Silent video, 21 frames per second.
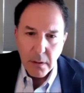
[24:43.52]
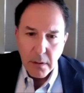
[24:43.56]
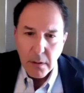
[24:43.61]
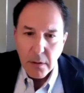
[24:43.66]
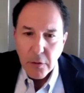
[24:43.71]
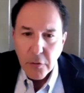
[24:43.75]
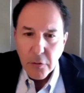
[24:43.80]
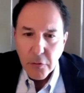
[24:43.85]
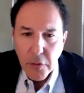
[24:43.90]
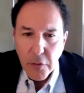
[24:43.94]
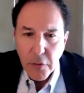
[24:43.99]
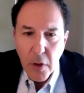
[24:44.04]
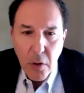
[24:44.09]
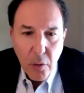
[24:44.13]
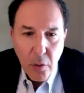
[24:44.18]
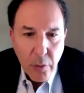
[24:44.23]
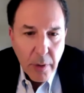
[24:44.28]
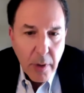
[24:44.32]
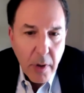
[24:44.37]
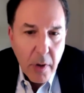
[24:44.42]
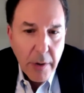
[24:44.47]

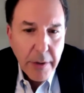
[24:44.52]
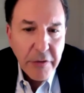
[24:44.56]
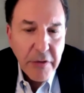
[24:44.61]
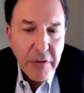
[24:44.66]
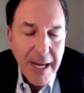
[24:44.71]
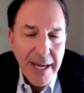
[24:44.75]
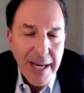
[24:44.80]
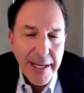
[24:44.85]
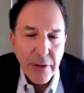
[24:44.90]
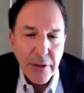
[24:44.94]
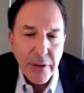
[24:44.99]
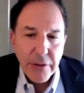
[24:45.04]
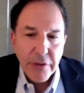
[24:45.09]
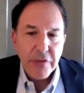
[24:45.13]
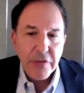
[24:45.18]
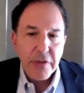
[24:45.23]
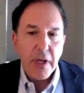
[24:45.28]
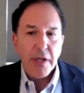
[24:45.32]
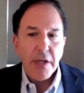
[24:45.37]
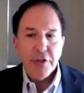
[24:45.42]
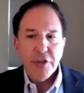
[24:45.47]
So our entire
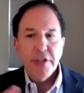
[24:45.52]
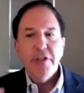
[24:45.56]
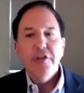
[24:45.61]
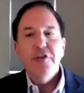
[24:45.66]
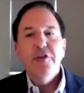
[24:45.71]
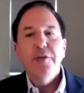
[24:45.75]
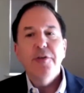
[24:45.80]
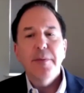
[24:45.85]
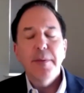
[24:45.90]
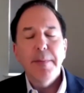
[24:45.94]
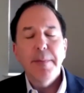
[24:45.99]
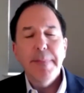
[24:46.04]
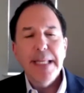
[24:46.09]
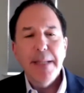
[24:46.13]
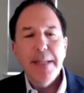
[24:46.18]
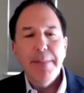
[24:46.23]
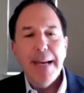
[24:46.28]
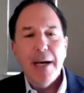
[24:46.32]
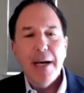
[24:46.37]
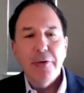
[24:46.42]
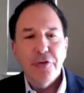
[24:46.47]
discussion has been
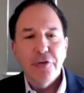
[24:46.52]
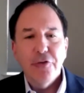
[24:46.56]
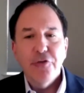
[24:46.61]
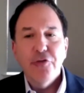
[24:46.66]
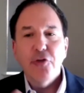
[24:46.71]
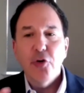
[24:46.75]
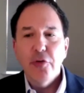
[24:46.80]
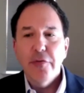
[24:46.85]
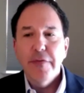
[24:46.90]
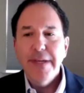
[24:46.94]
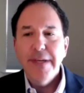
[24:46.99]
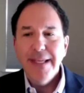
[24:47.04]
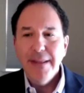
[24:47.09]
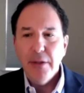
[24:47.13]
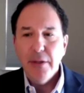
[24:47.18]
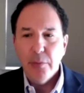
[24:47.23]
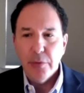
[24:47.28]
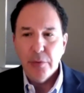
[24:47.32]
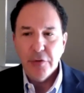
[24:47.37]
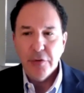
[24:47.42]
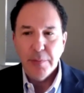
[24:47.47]
about serving
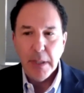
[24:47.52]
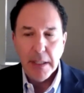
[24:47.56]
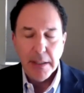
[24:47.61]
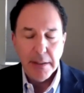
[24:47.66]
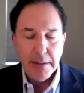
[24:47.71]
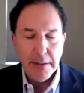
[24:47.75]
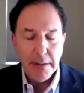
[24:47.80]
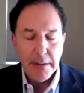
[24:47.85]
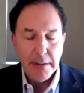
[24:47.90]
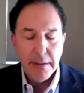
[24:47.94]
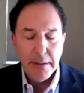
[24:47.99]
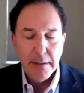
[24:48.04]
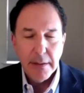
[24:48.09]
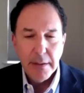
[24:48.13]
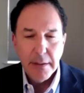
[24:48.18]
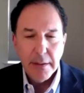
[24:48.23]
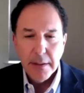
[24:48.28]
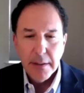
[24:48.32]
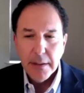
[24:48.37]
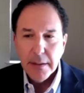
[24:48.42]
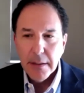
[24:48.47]
the respondent.
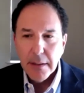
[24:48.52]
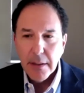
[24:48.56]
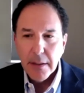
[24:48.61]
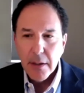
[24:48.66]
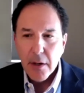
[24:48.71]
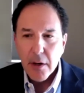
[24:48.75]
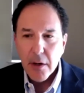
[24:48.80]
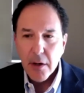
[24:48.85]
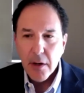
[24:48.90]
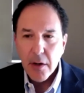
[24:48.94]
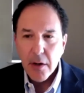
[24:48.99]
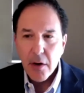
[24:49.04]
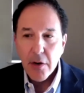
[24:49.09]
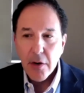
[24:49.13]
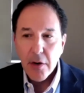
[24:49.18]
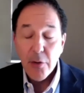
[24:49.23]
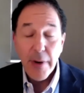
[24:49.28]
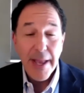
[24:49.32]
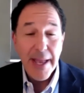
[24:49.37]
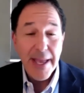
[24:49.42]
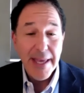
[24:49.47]
Are
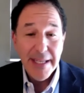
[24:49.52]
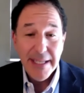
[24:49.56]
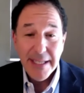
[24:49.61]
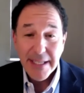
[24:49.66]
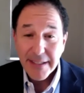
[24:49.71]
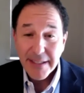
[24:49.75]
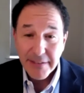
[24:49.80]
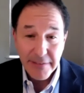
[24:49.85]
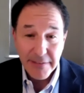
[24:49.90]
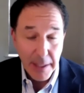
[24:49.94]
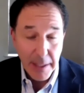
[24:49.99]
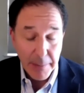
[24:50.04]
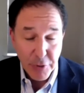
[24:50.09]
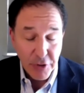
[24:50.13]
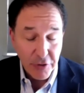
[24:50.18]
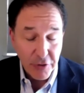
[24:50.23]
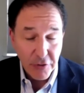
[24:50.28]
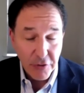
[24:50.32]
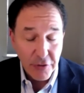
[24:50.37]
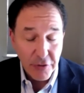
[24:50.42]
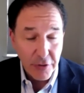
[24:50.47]
there any
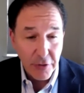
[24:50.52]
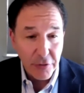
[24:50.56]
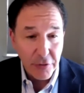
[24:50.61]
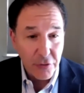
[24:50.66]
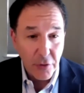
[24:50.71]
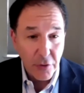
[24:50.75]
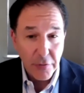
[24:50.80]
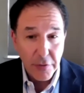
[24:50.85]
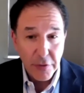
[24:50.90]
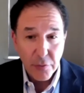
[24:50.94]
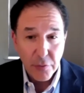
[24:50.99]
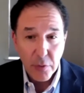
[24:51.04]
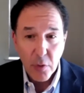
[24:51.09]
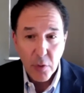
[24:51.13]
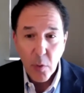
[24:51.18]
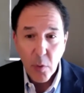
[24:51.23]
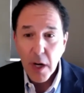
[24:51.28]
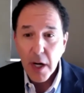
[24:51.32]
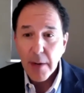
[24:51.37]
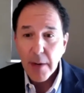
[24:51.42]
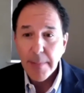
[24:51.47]
exceptions to the service
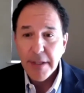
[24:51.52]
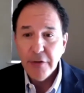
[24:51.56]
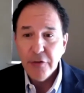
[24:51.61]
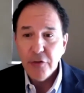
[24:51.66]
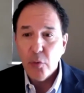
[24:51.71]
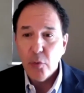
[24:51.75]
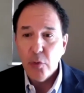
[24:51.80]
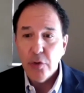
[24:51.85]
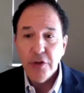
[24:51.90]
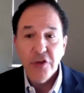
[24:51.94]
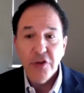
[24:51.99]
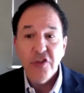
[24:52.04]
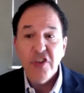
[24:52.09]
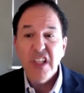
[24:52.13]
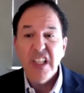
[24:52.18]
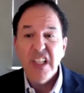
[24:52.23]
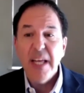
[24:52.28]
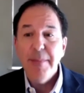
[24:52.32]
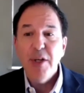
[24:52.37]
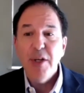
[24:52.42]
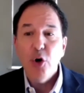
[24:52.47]
requirements, or does the
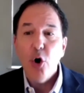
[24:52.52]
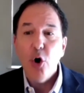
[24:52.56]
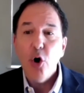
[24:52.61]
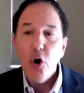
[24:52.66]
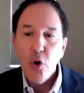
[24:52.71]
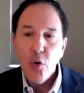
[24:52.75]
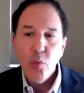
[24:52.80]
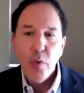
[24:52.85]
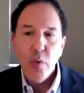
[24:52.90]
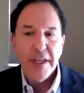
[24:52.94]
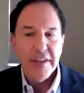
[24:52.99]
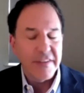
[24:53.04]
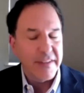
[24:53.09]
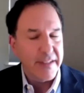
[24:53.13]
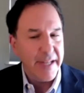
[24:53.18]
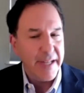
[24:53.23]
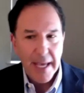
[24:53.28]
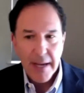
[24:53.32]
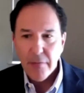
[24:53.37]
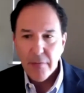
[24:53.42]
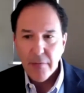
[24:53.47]
claimant always, in
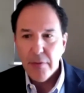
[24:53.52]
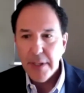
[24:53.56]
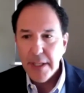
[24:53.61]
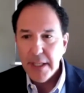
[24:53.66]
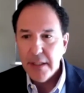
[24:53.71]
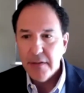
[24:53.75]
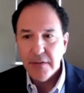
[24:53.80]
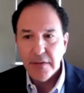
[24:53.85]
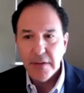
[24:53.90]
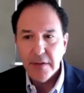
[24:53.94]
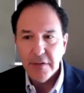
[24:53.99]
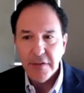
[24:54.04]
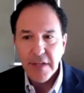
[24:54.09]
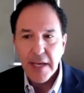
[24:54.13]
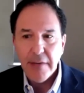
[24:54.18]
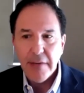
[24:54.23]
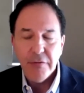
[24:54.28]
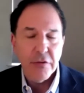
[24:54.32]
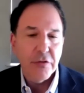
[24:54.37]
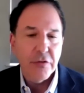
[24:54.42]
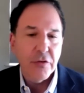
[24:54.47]
every instance,
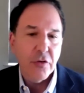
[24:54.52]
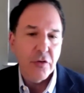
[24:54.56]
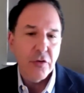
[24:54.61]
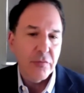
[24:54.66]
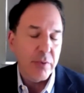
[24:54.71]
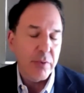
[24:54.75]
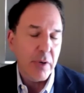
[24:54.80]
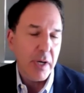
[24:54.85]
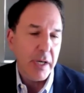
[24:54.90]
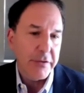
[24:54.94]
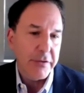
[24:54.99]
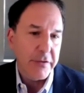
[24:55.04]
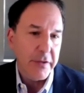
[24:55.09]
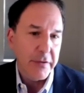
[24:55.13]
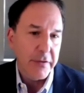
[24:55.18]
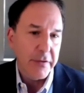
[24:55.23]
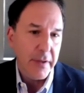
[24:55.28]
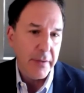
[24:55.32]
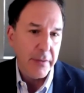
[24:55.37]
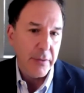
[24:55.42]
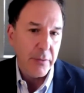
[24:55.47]
have to serve
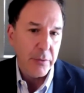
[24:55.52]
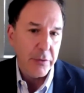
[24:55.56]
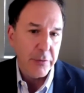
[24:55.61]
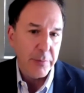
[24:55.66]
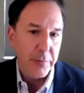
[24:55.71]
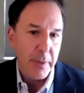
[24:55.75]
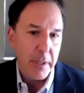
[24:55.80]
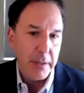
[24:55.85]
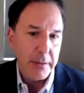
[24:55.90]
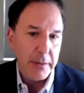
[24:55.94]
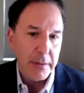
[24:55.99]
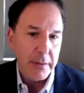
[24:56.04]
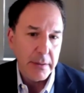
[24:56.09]
process on the respondent?